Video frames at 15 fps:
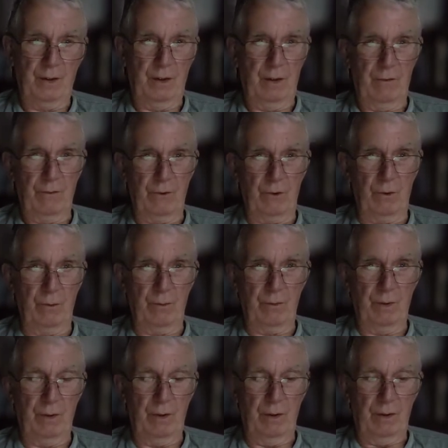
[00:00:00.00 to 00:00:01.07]
From
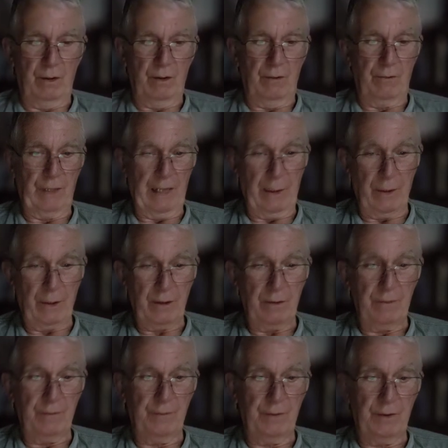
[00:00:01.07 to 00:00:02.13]
flour
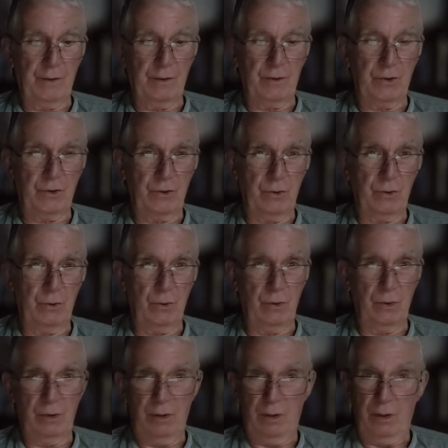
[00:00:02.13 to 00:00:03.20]
to
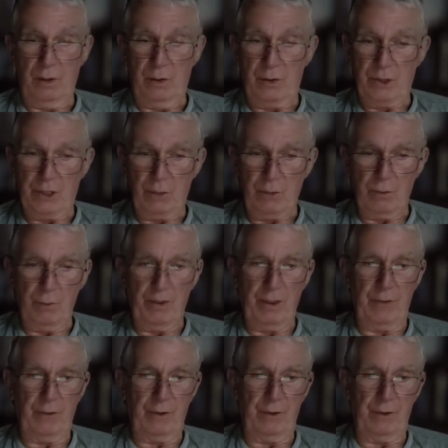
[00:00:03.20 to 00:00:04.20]
talcum powder.